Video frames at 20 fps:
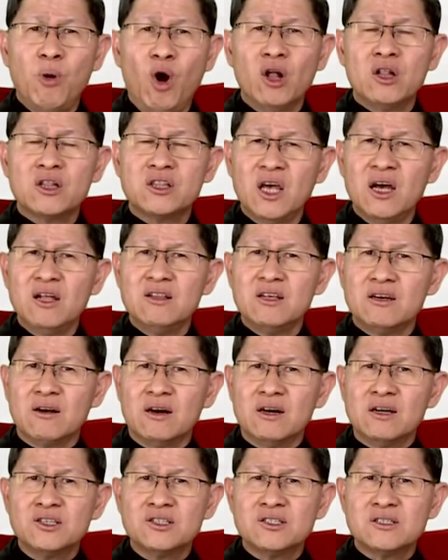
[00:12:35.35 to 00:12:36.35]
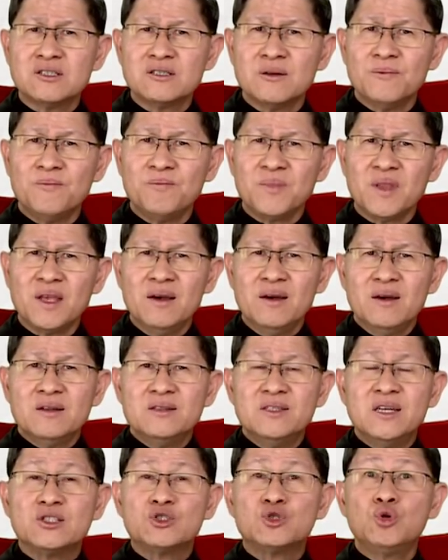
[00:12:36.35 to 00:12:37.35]
Paul telling us
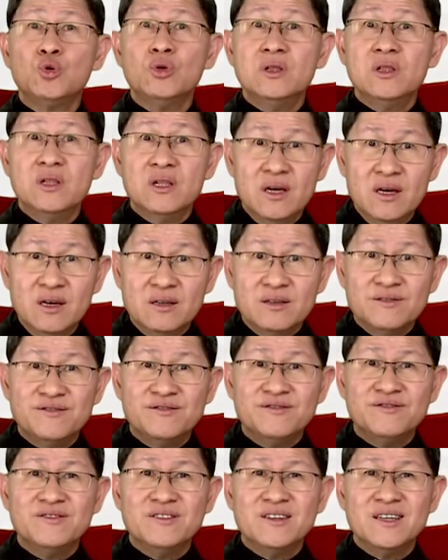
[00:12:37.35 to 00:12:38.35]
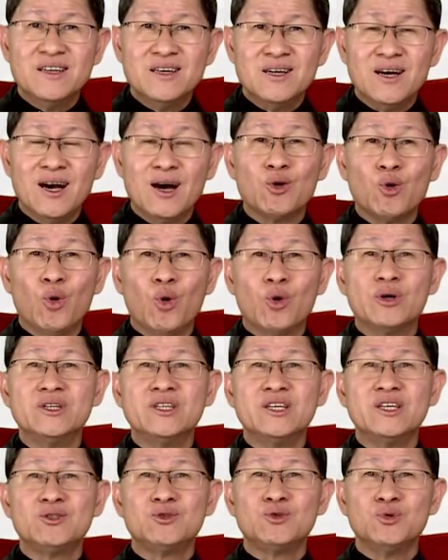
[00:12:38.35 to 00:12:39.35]
that to live
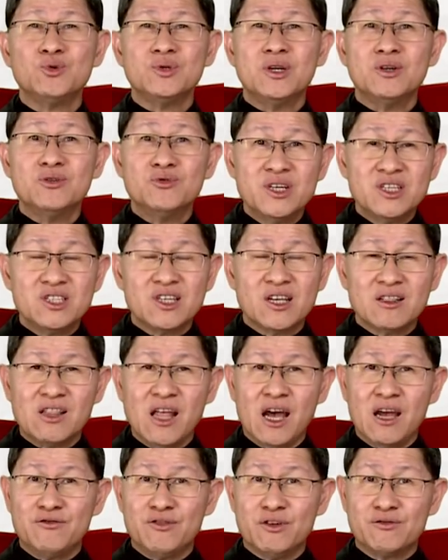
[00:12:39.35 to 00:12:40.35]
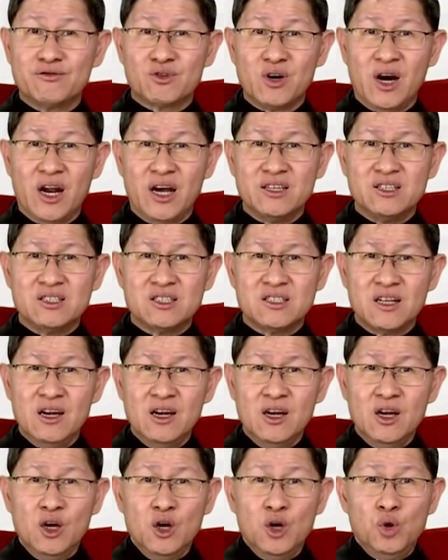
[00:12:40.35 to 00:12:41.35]
according to the risen life of Christ,
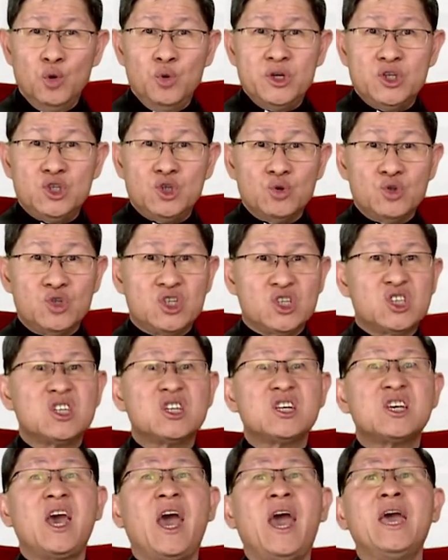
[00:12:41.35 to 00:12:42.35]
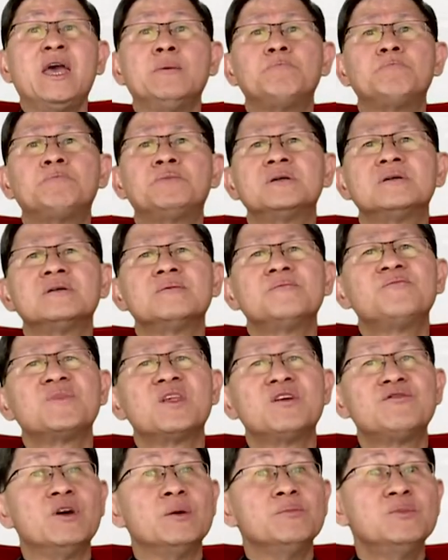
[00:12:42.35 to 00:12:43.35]
we should escape
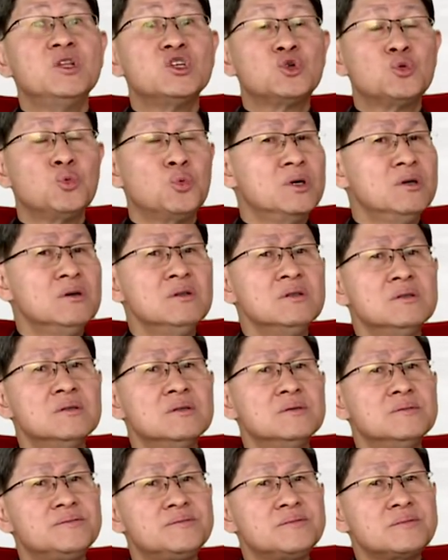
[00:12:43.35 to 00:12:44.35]
from this world?